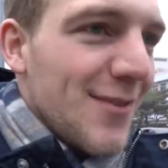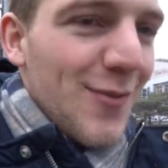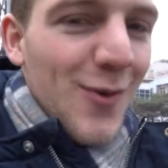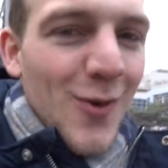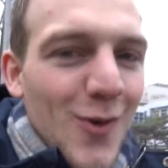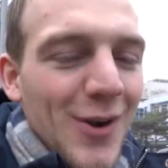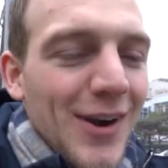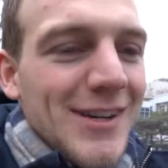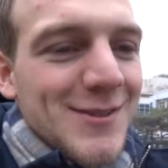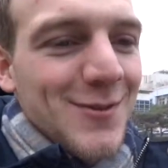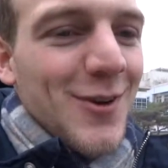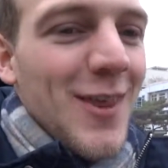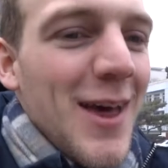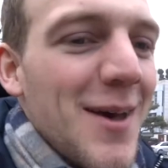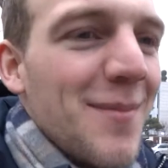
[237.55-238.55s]
floor is
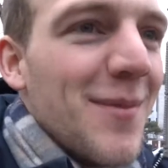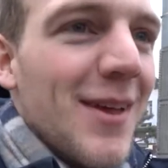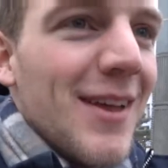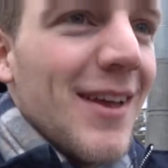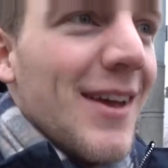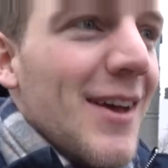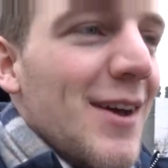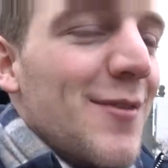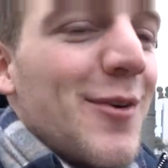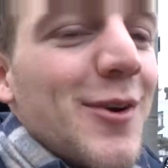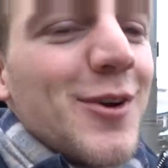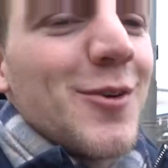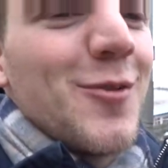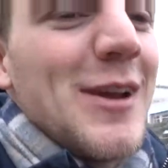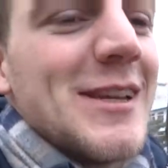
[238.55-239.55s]
for them for
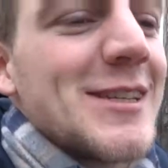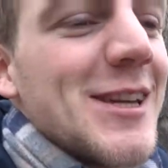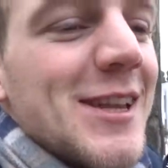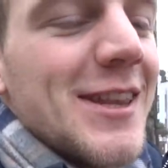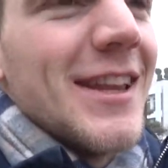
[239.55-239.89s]
good reason.